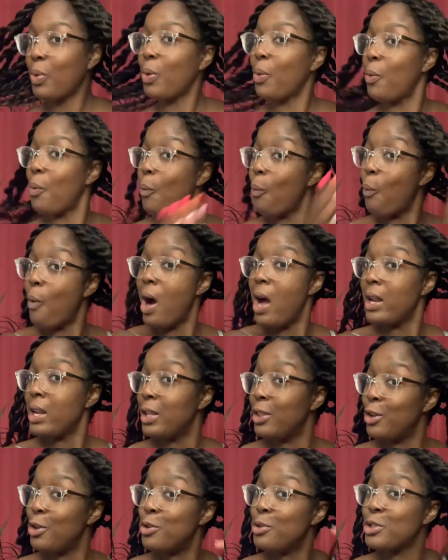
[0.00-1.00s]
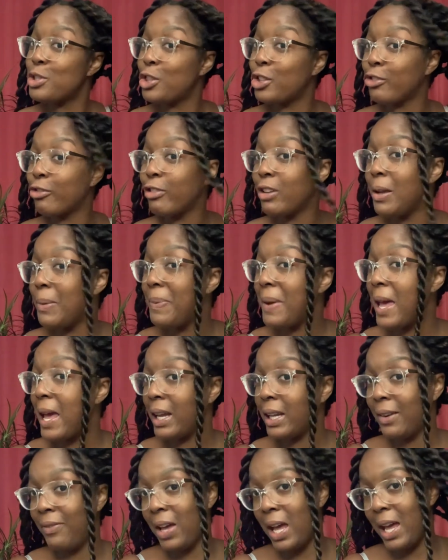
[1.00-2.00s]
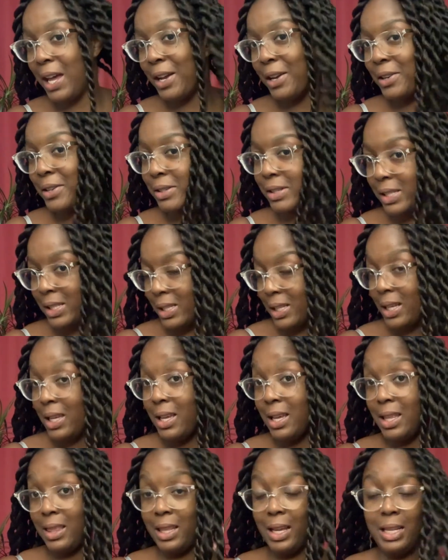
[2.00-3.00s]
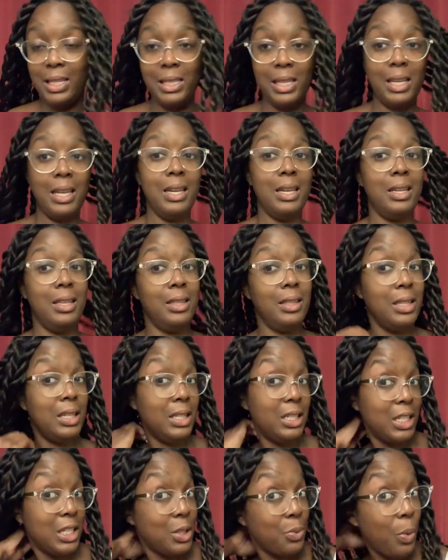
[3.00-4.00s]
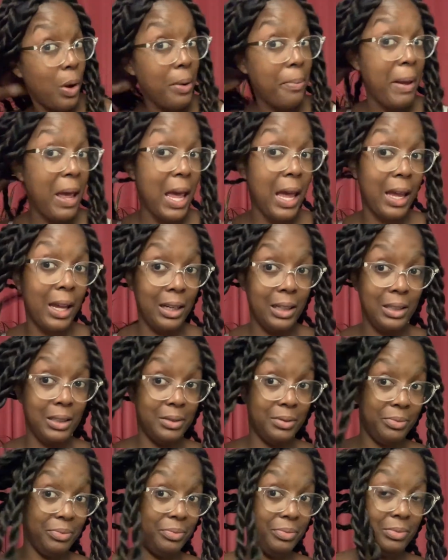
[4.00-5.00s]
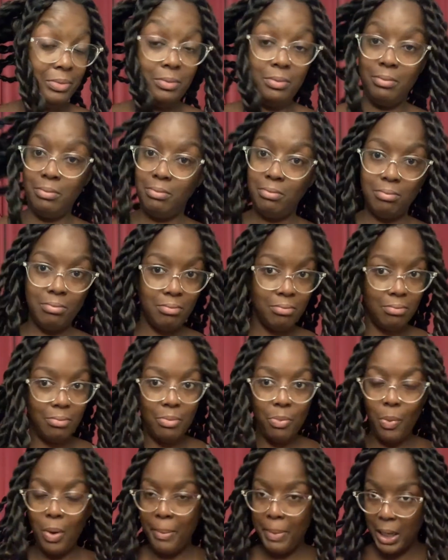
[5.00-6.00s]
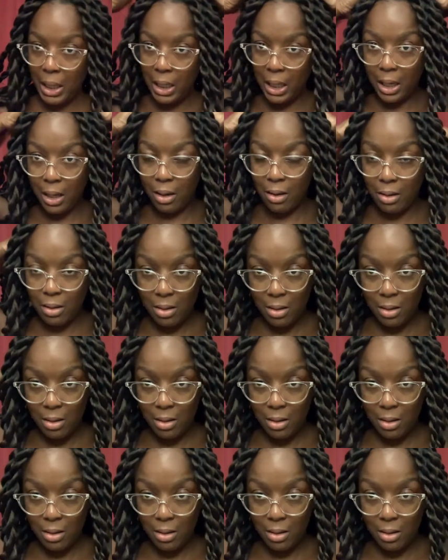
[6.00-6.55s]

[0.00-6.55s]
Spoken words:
One of those three pack of hairs. That's it. This is just one pack of hair.